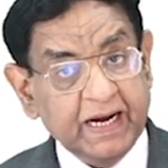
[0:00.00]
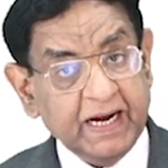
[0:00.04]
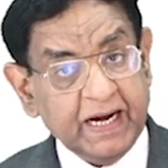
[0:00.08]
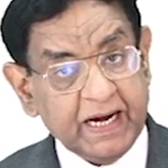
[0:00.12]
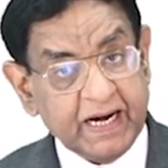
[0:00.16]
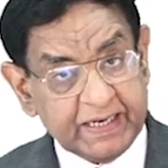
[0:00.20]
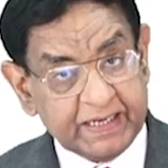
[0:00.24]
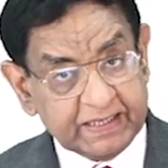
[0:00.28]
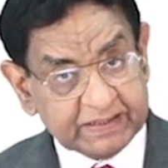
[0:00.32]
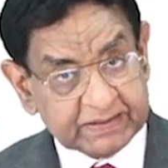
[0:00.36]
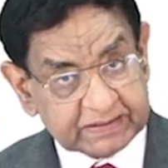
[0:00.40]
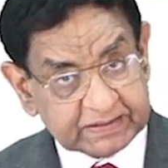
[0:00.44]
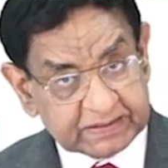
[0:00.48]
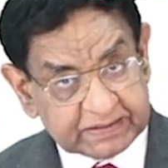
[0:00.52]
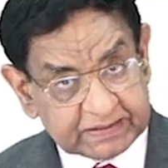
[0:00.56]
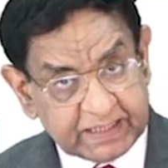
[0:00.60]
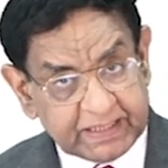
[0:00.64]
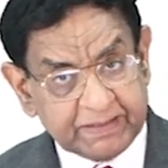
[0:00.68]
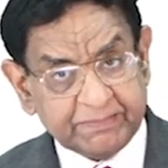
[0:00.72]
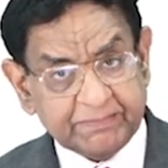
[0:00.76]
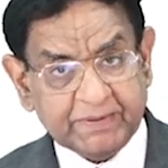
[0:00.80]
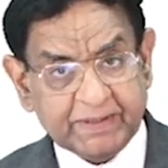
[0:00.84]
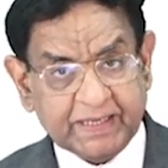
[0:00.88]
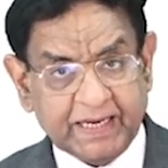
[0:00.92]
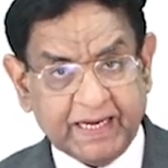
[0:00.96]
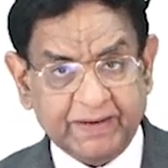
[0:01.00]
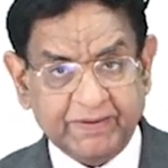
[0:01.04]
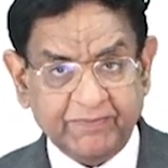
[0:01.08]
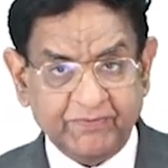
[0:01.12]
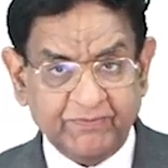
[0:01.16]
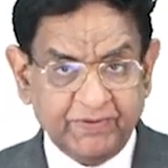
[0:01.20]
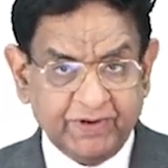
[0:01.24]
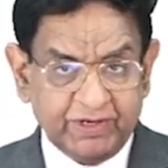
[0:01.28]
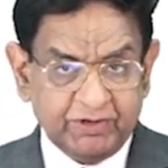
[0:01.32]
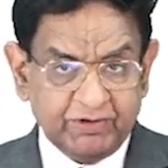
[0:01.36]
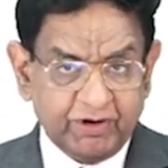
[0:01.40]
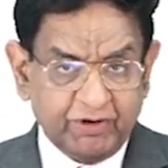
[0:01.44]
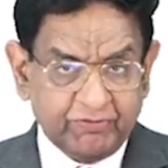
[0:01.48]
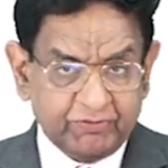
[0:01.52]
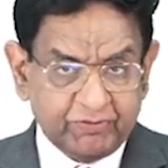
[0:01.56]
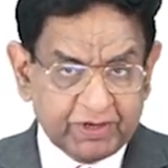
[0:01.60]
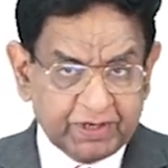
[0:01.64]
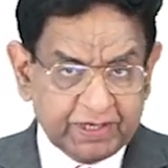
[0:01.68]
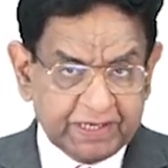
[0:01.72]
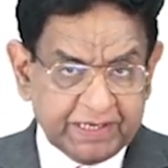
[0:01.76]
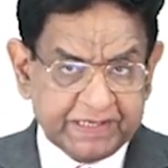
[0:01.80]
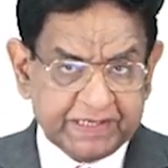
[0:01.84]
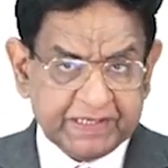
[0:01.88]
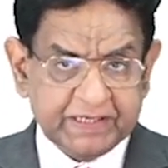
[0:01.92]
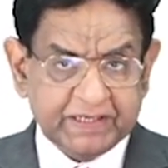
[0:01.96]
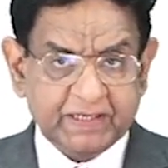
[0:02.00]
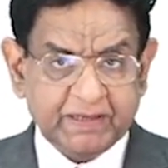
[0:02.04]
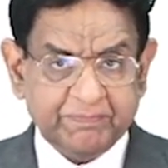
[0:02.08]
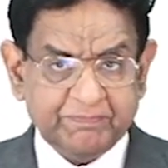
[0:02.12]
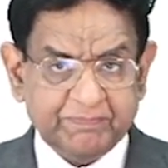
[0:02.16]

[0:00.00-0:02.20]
At the same time, when you have treated the